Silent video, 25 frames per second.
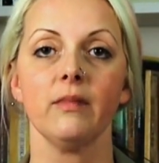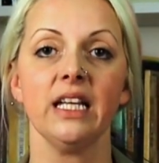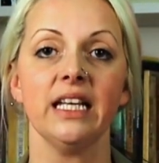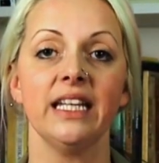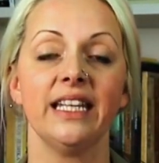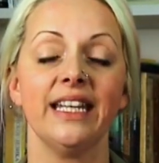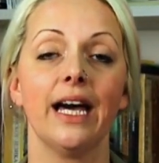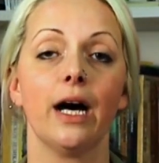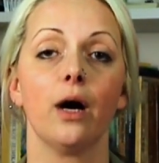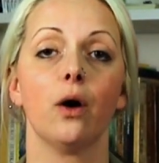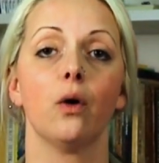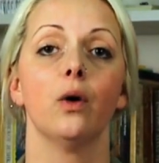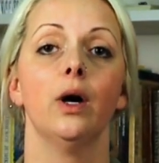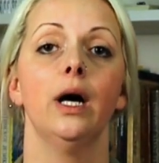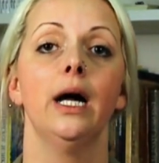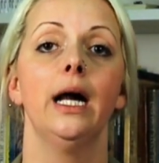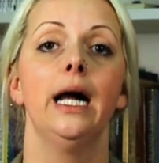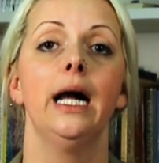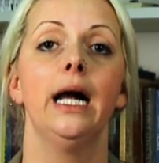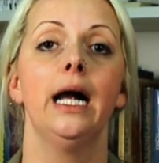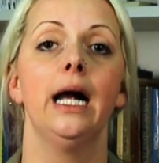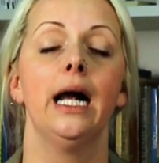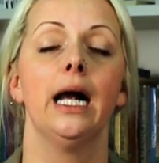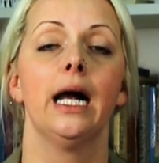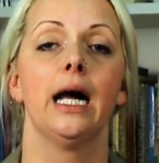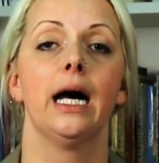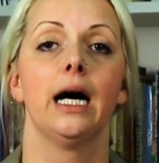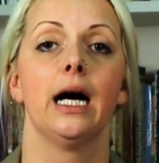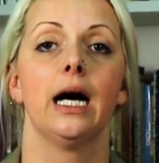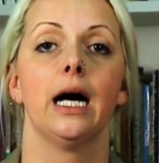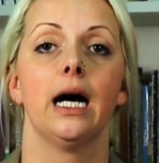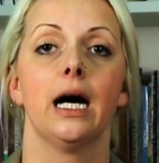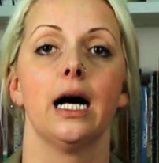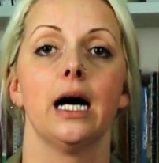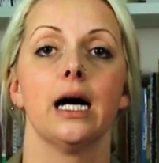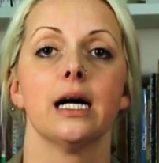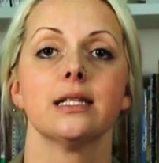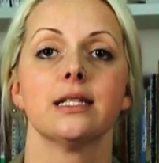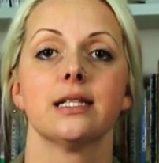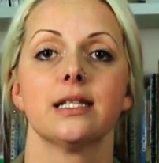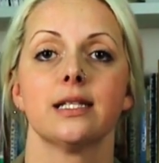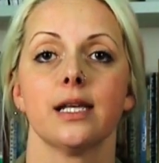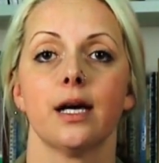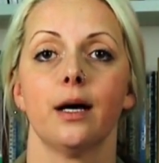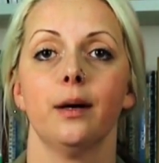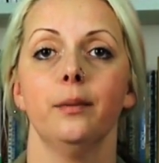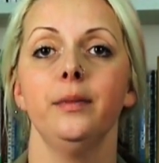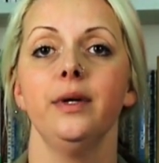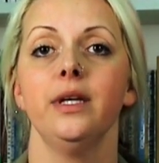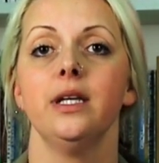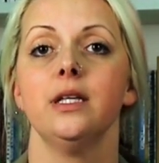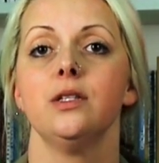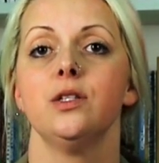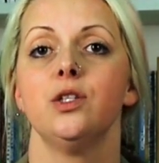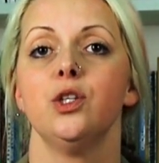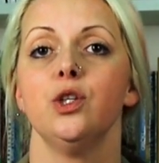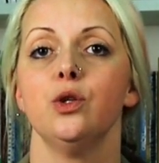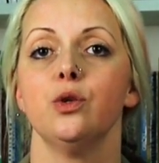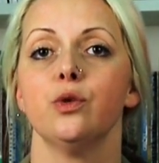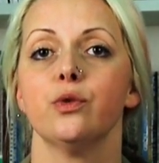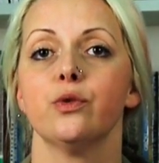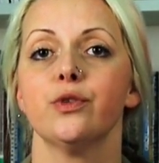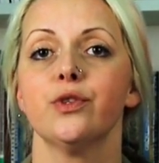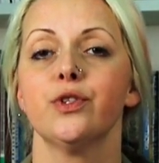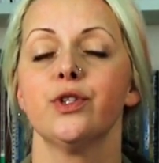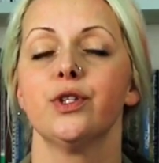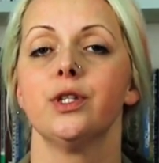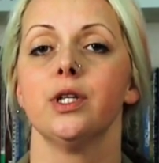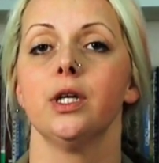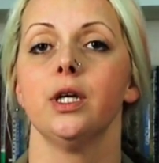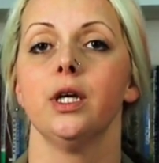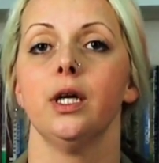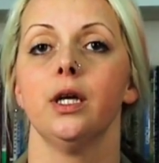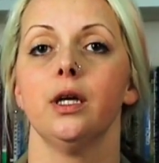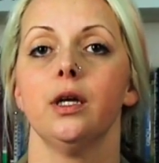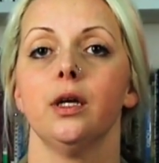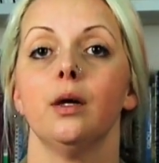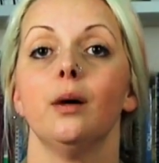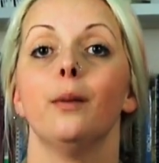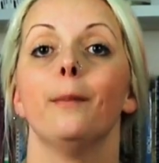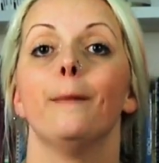Now, some is used in